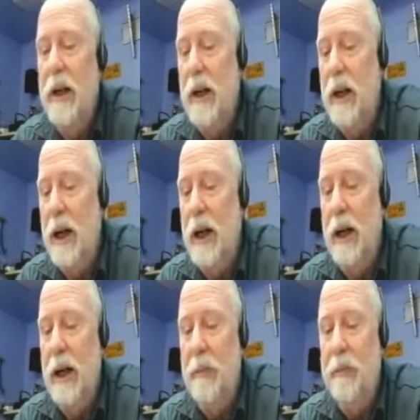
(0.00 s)

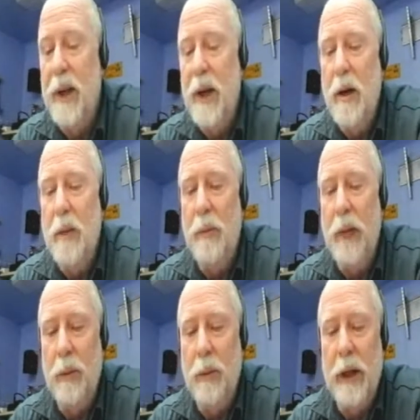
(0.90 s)
Um, but
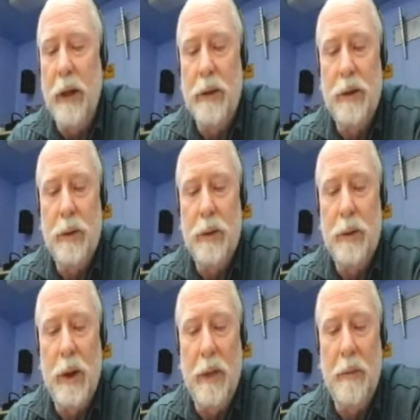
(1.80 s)
we
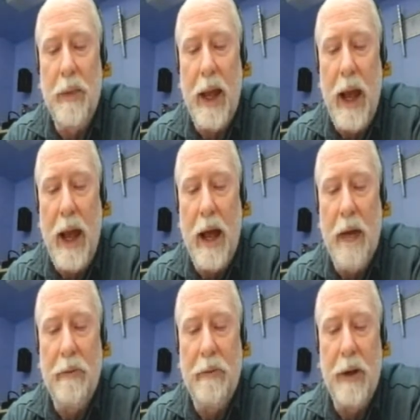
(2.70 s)
also um, have
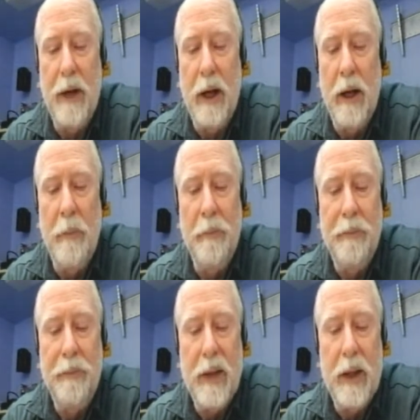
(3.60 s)
um,
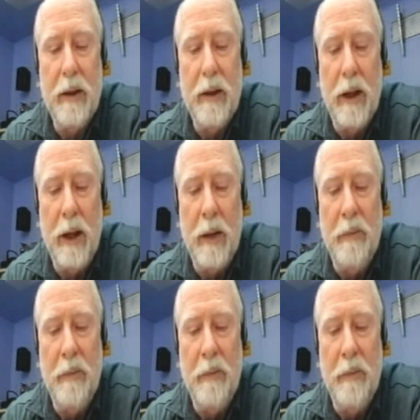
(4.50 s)
um,